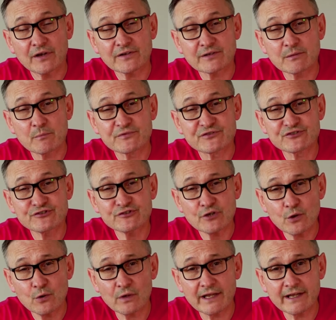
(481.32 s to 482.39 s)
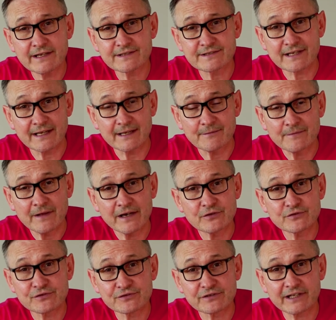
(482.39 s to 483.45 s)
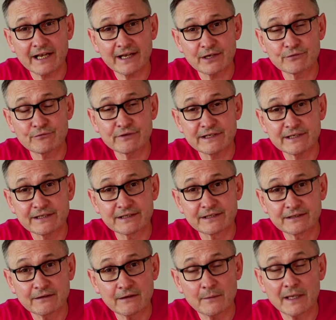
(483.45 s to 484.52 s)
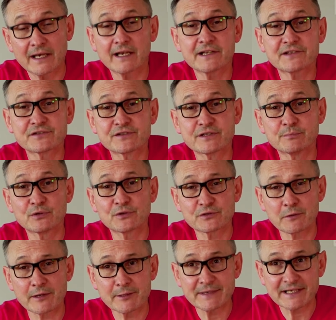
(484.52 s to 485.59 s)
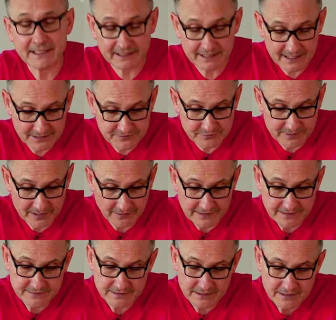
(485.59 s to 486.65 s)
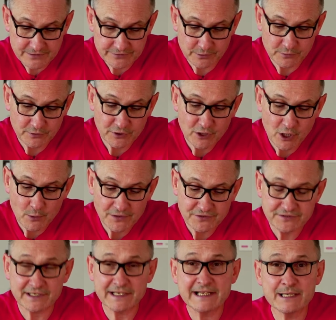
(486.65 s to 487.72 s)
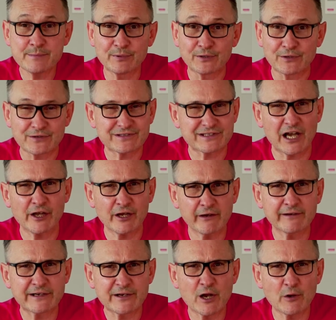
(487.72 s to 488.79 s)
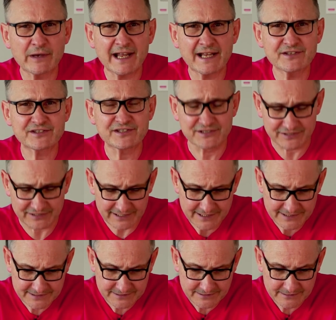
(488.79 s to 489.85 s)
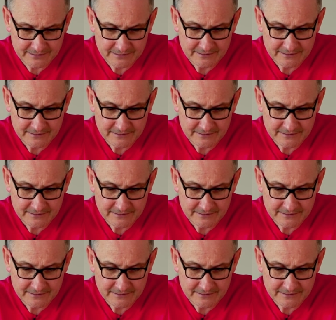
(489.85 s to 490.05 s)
because I'm so lazy and I just kind of read, well, I listen to books when I'm in the car, to be honest. So I'm going to go on to ebooks. I already know the answer to this.